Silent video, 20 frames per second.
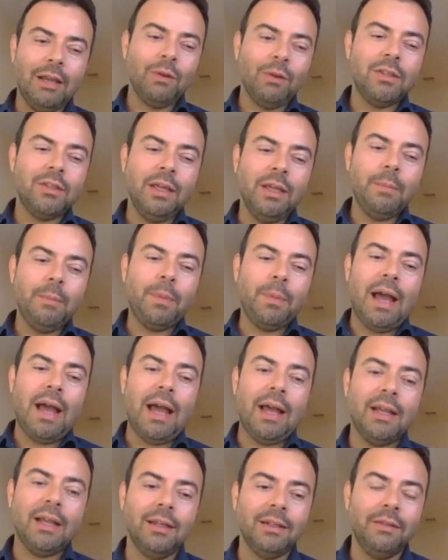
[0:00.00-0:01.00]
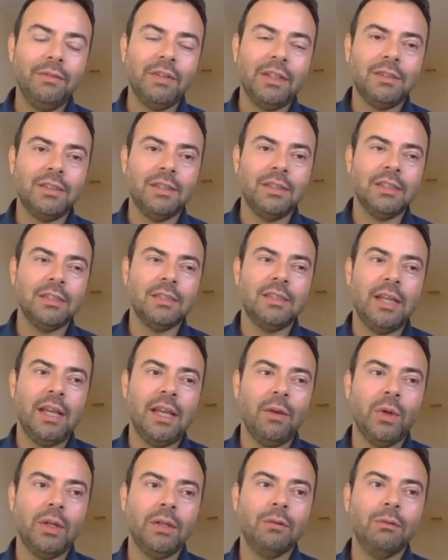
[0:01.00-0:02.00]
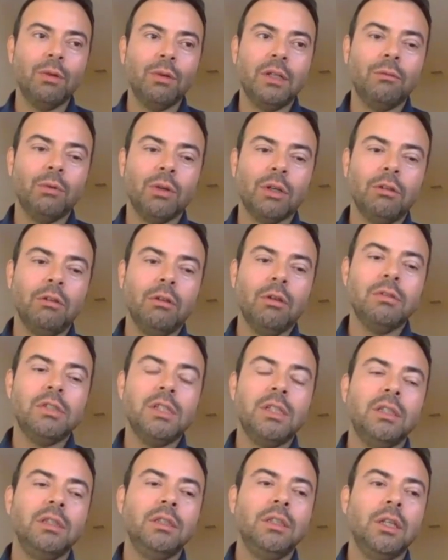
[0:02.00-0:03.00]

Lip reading: think back, and even to this day when we're closing,